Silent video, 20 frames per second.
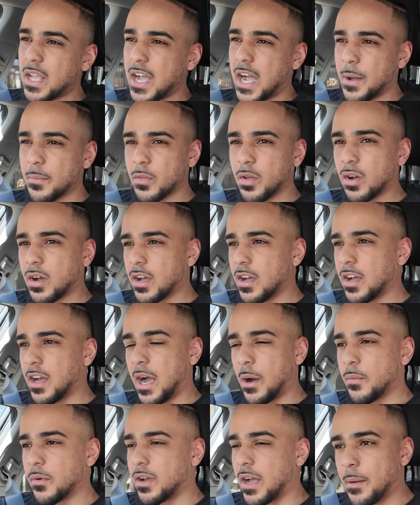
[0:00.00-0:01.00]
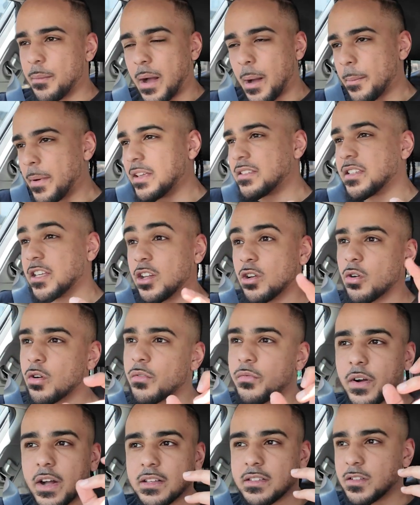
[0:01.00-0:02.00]
I'm not. I'm basically
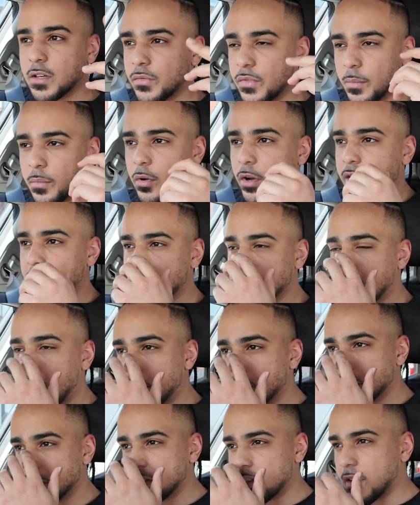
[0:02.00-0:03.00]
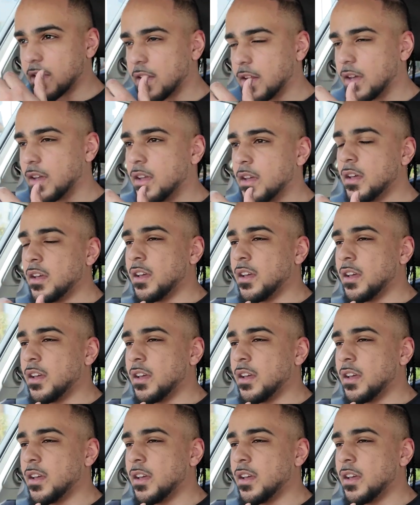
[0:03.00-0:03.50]
glorified self-employed, as Gabs would say, you know.